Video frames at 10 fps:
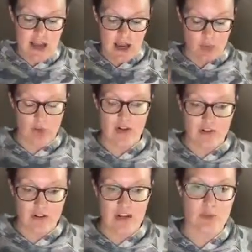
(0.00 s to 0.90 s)
And we
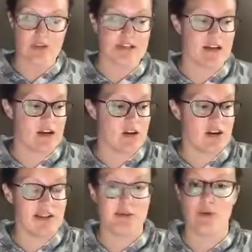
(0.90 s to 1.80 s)
feel like we're sitting
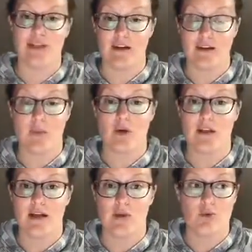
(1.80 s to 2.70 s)
underneath it without an
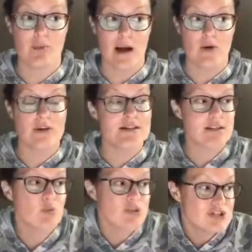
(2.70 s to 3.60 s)
umbrella and we're powerless
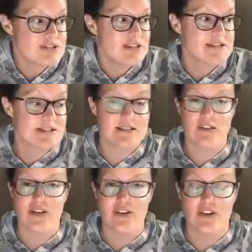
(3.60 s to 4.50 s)
and we're just destined to
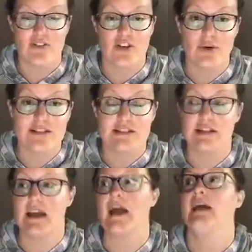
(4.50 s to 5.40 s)
live here for the rest of
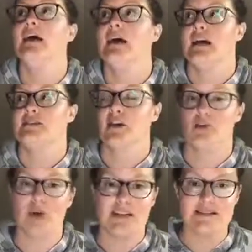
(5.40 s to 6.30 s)
the day until the
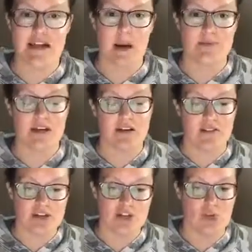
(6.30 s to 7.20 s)
rain stops and
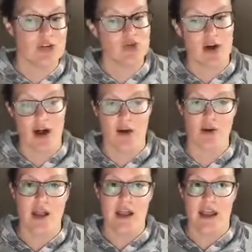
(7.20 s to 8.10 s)
eventually we dry
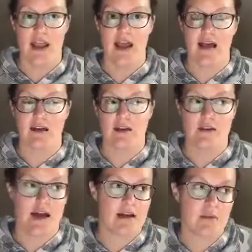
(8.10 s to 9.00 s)
out and
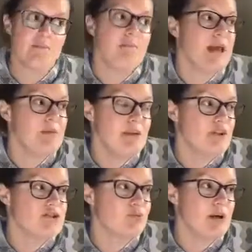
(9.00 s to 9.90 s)
like maybe
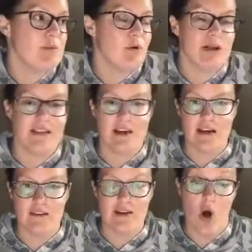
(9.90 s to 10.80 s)
there's a rainbow at the
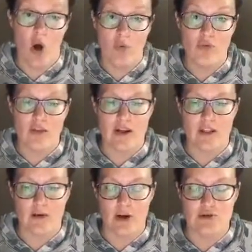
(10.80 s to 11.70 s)
end of it, hopefully.
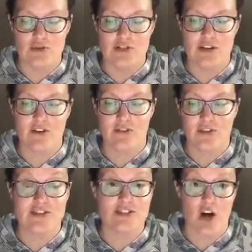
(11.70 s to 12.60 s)
Otherwise, we're just going to
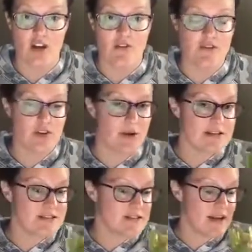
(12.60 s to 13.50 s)
feel soggy for the
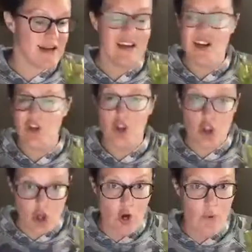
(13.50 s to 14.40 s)
rest of the day.
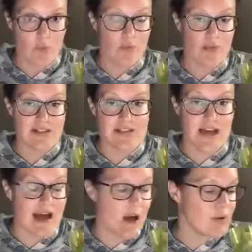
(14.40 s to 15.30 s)
No, that's
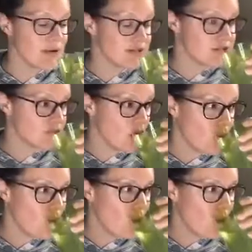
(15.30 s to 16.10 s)
not how it gets to go.